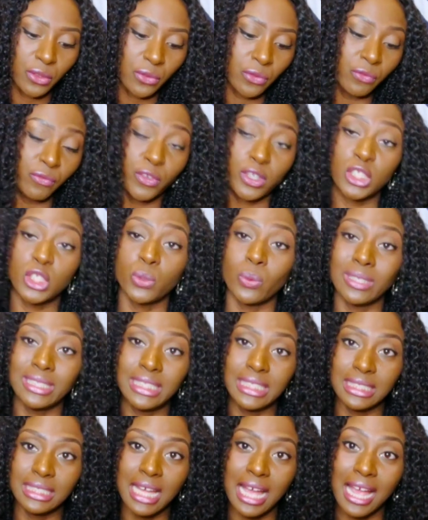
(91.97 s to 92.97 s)
Verse
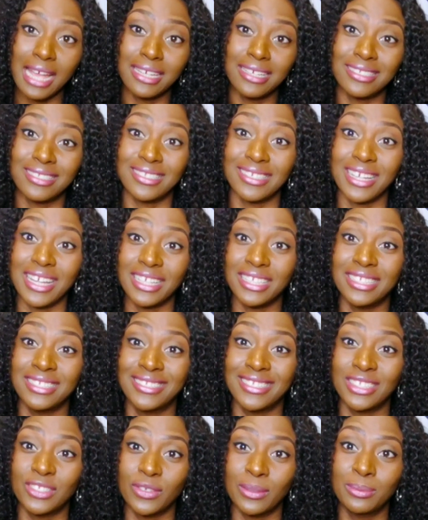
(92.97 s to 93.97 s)
29 is
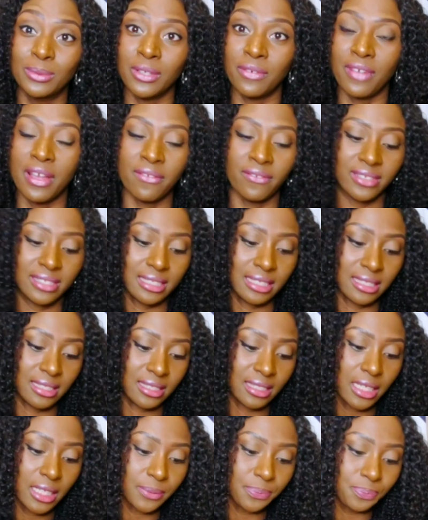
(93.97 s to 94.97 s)
the scripture of emphasis.
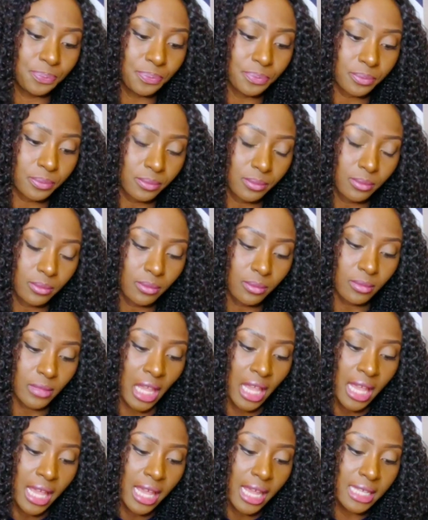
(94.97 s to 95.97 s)

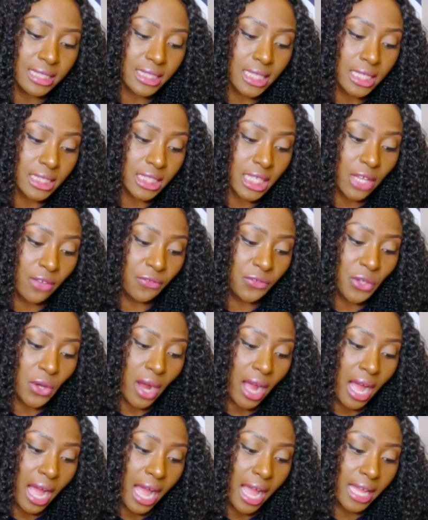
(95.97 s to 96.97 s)
It says, "If your
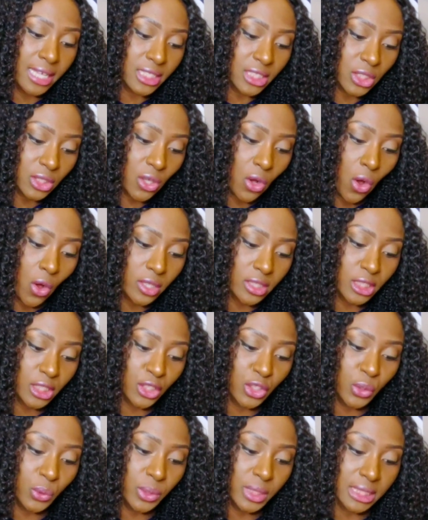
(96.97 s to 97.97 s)
eyes
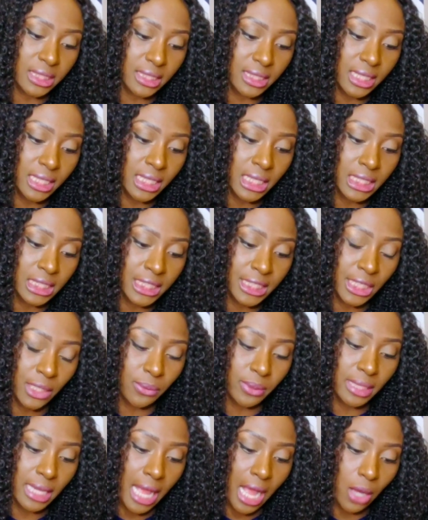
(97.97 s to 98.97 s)
causes you to sin, tear
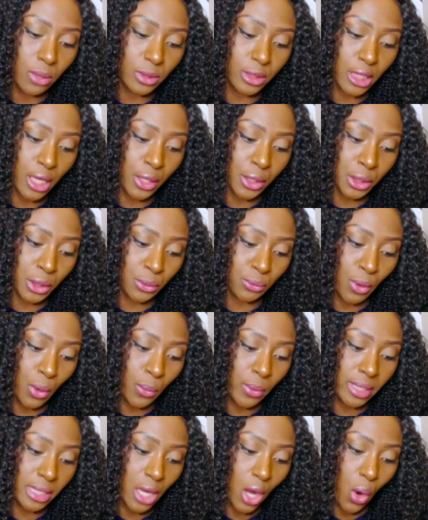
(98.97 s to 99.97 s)
it out and throw
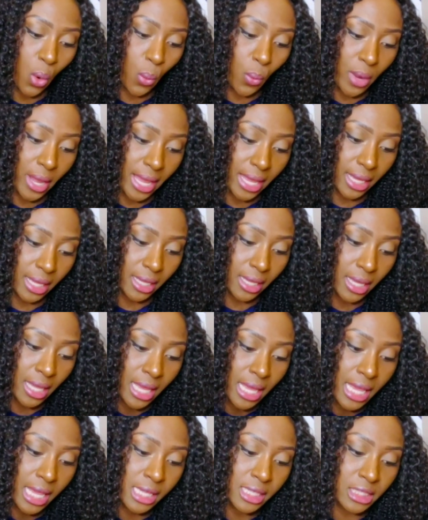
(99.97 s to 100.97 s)
it away.
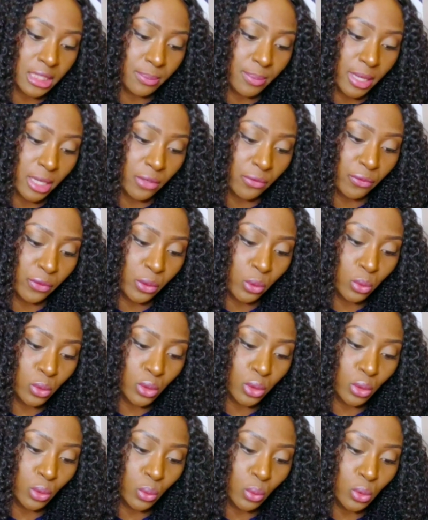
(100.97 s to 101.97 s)
It is better for you
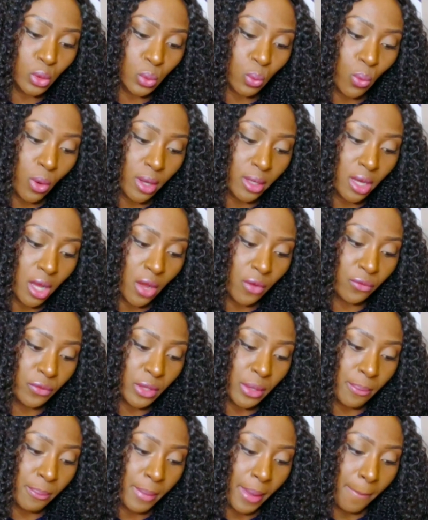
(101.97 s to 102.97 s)
to lose one of
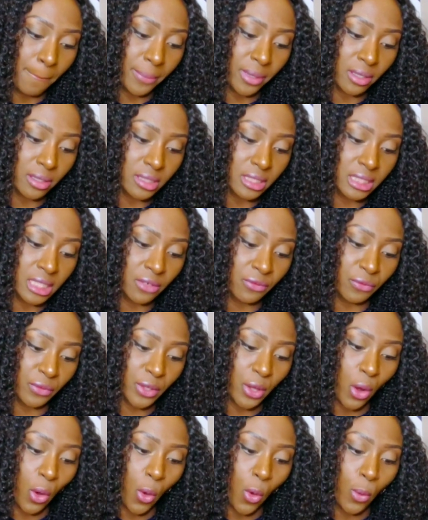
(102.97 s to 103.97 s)
your members than for
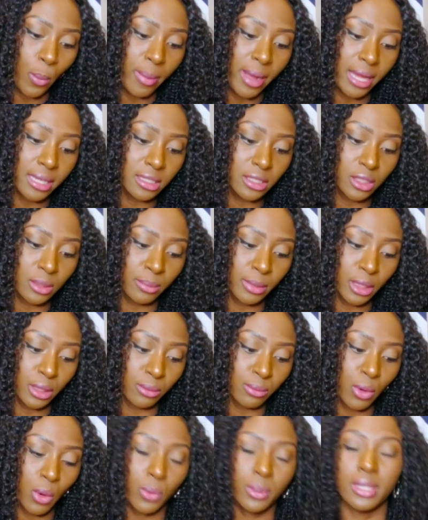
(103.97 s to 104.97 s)
your whole body to be
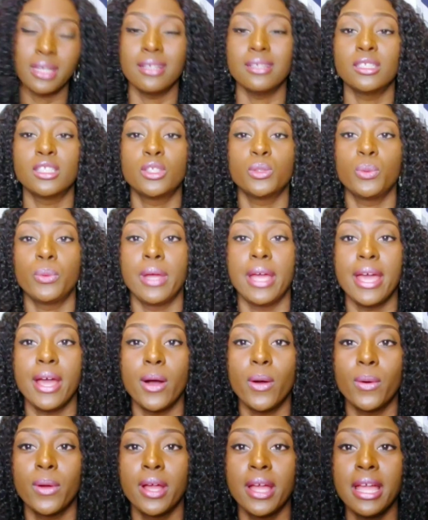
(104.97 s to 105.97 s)
thrown into
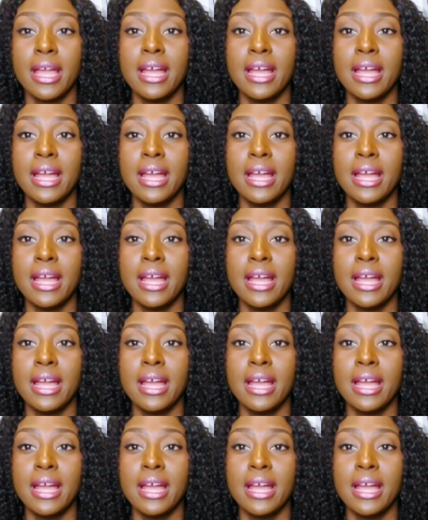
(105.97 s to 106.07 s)
hell."